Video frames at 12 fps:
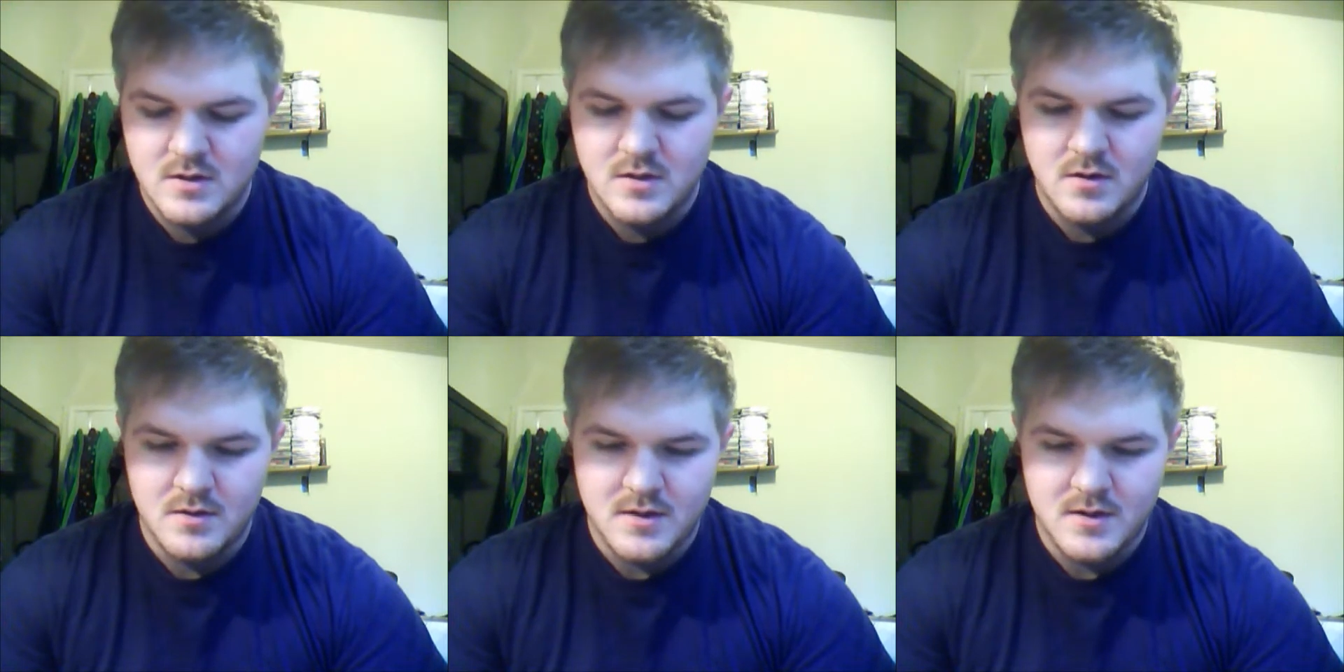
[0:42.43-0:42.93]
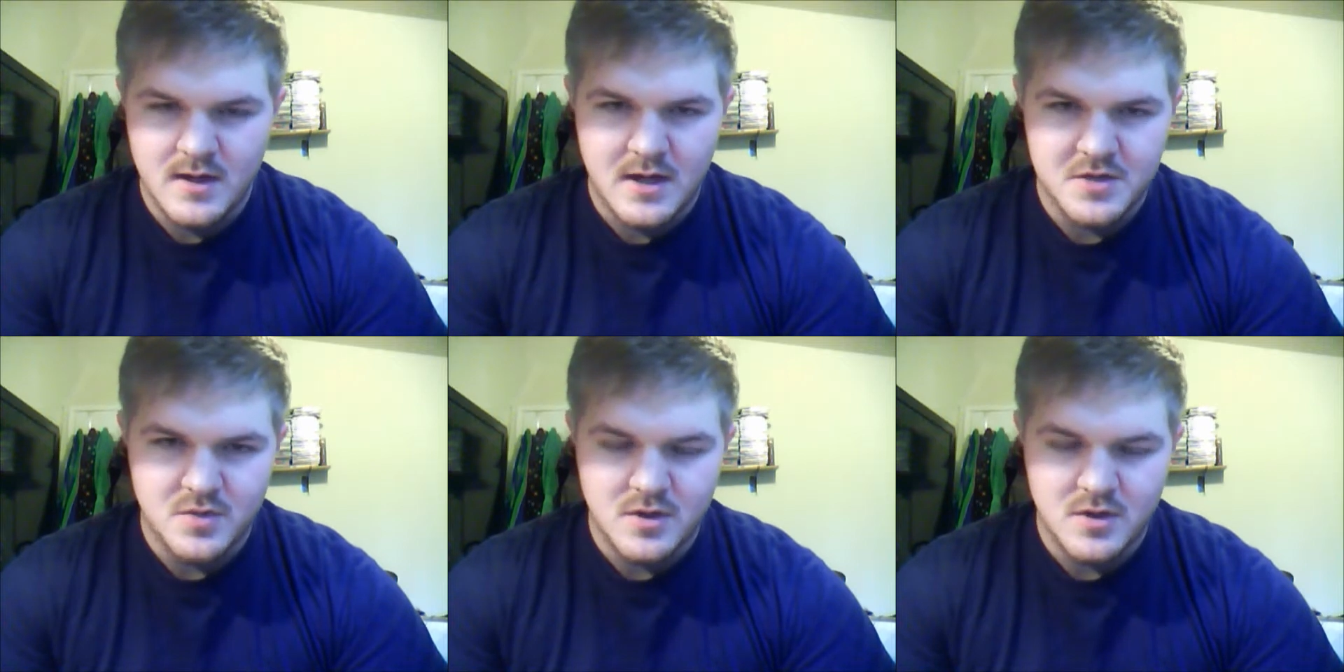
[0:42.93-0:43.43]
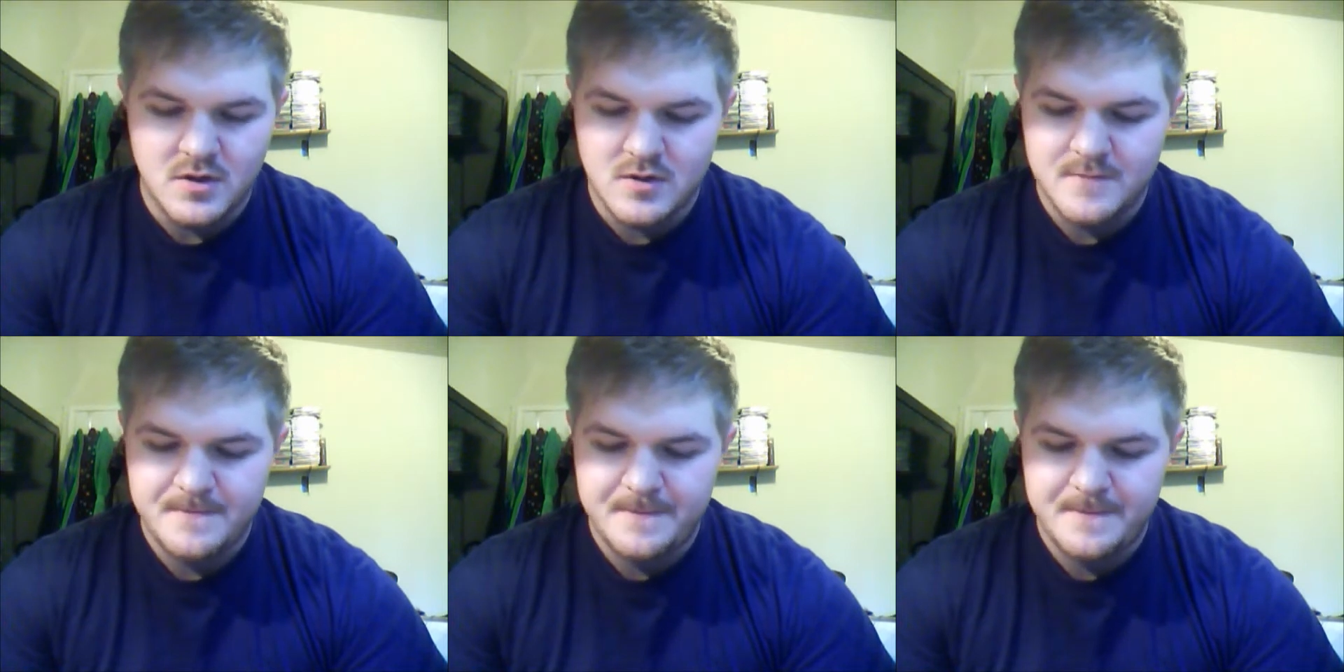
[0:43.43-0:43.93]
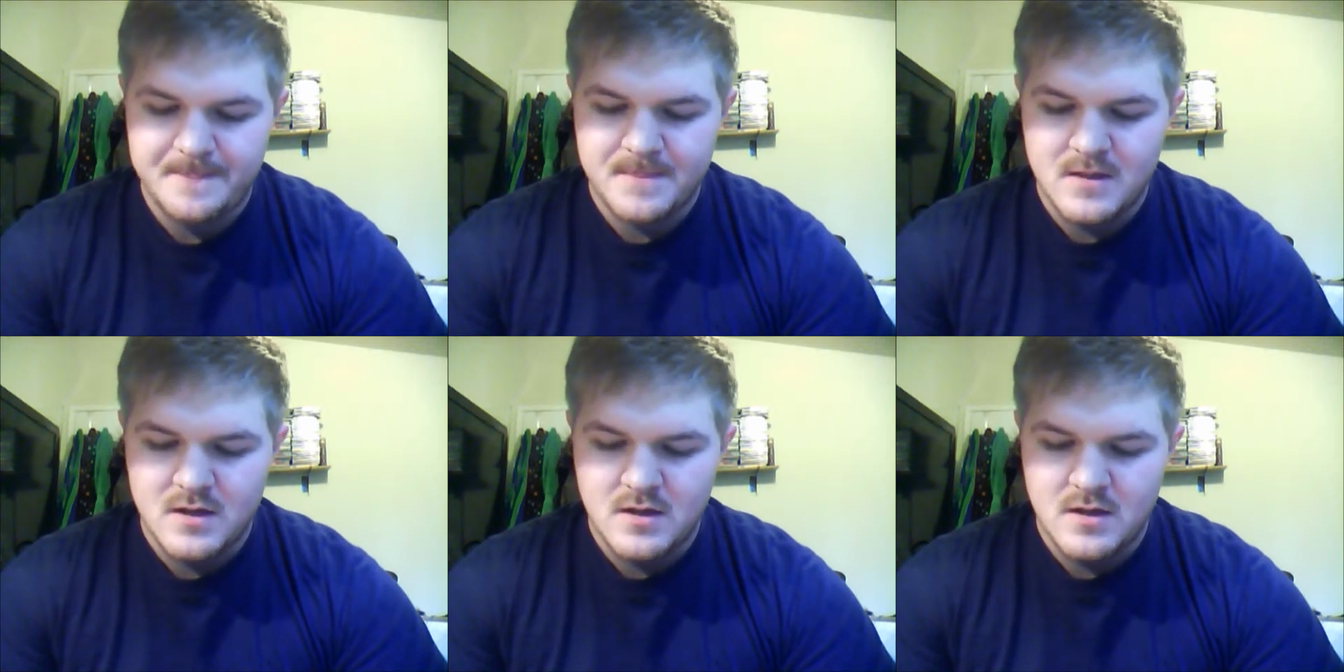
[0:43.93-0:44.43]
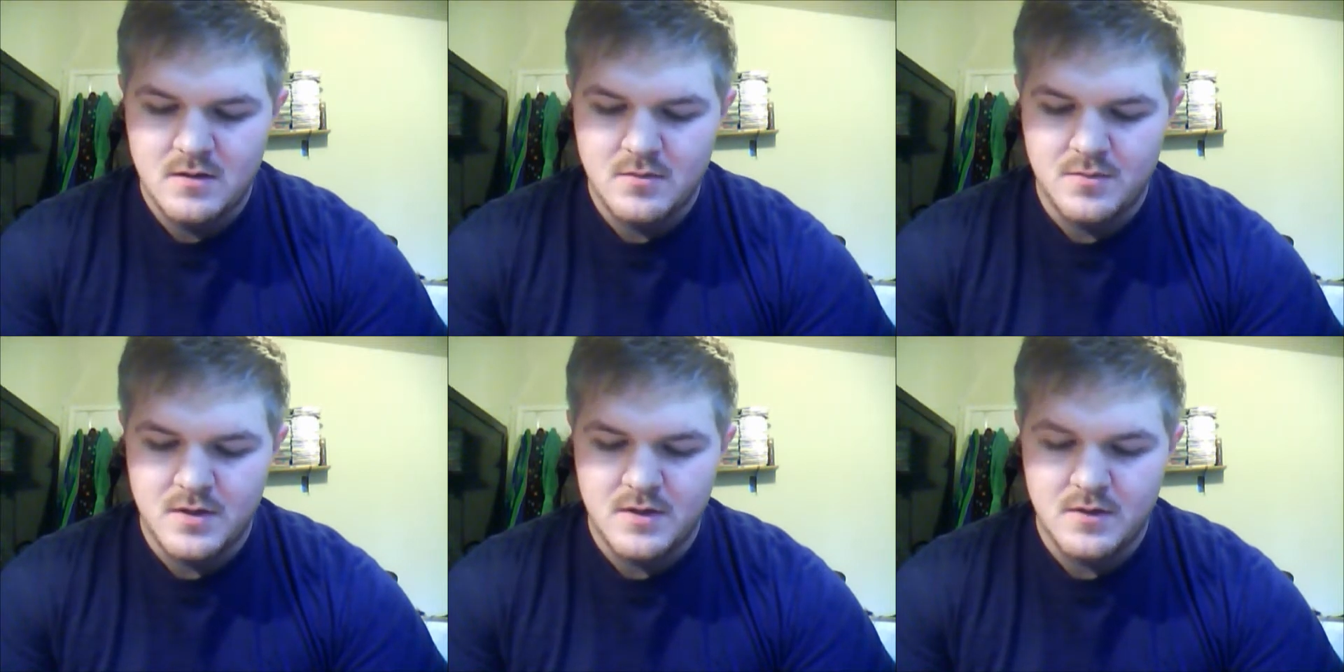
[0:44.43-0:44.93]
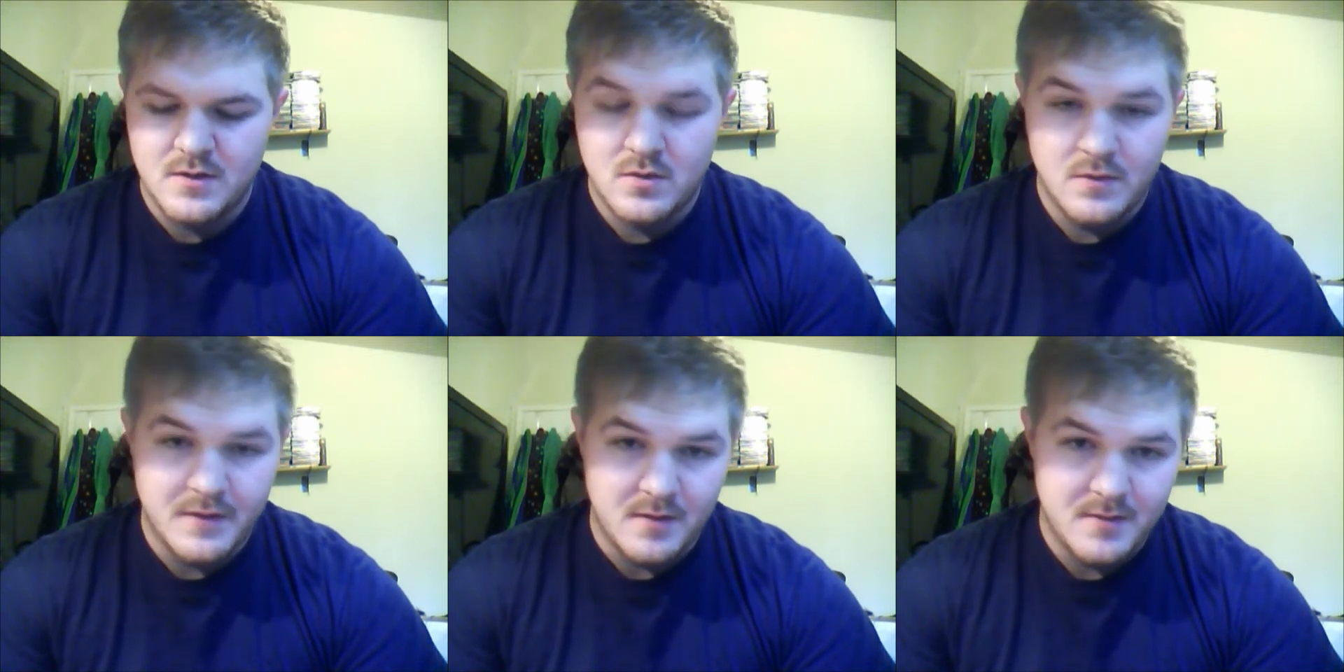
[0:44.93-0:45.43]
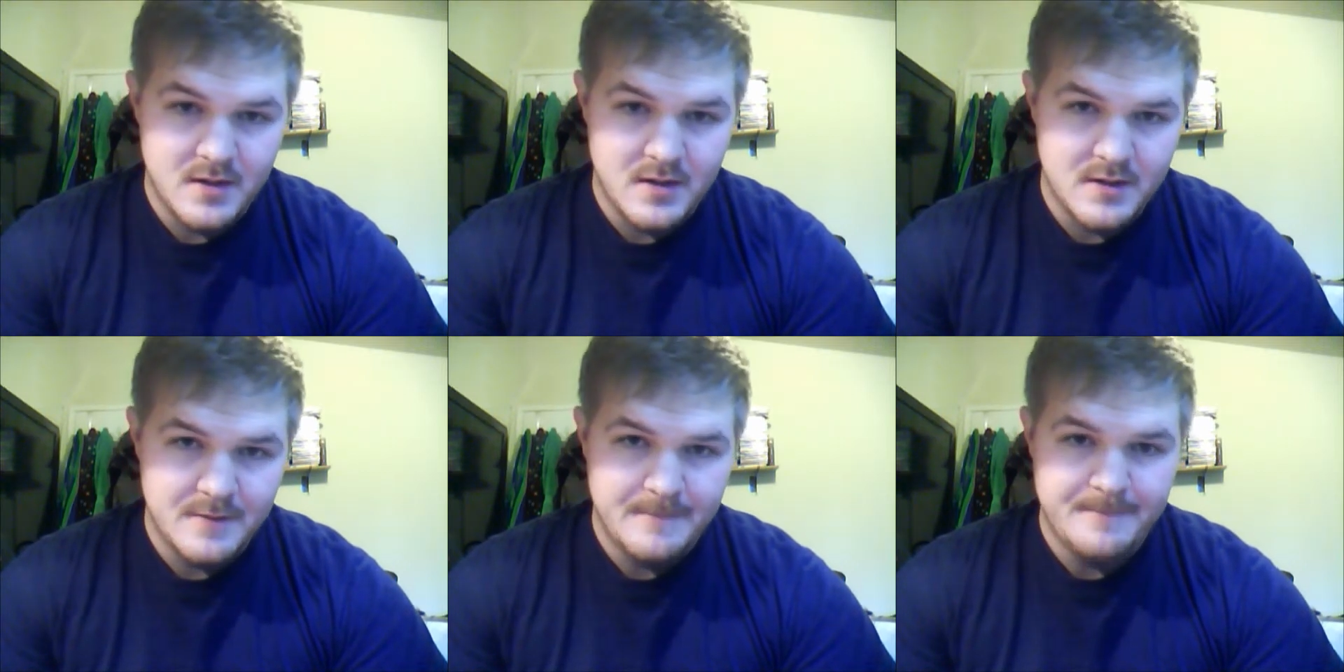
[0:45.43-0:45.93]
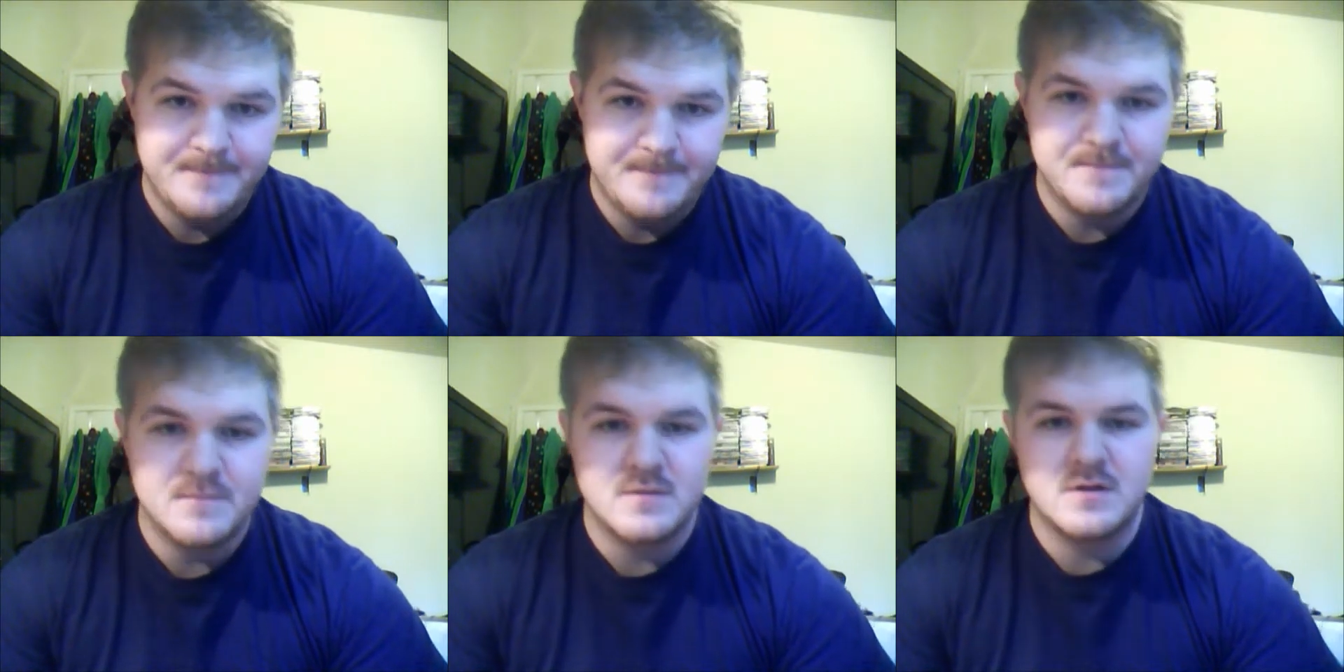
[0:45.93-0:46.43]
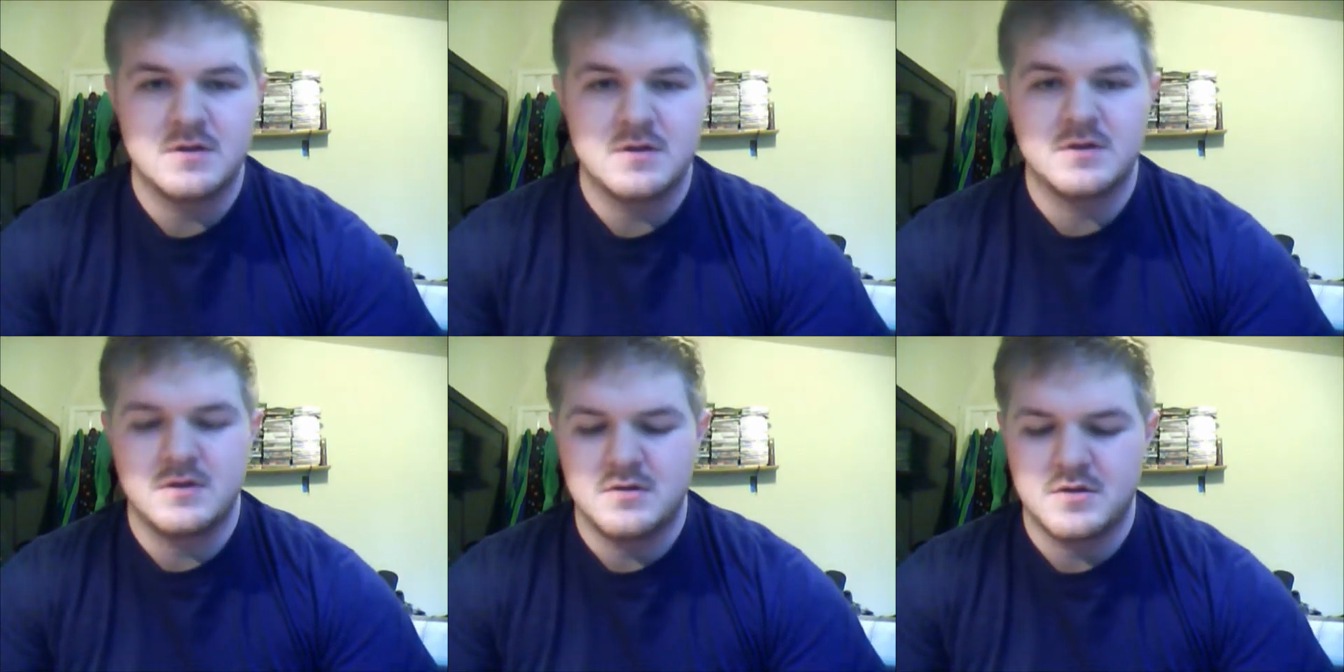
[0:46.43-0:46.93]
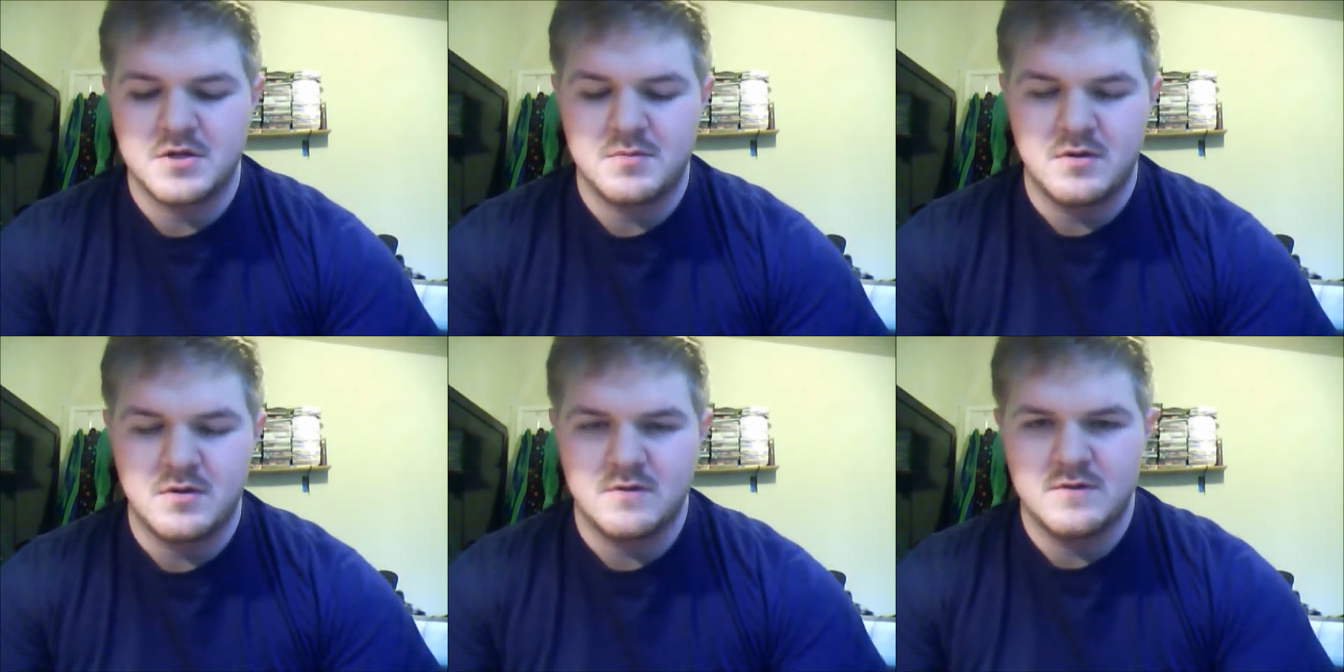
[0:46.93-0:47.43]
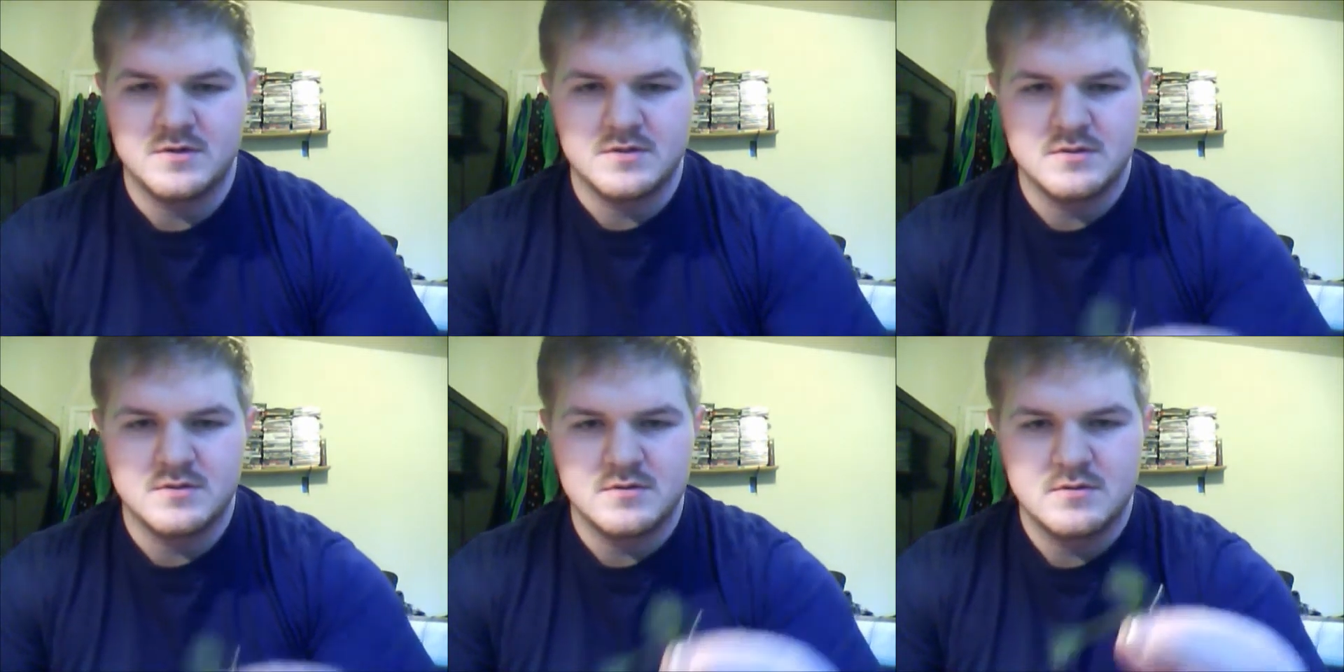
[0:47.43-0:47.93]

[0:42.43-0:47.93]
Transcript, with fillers: That's like X1 long. But the cool thing about it, this is the smaller version.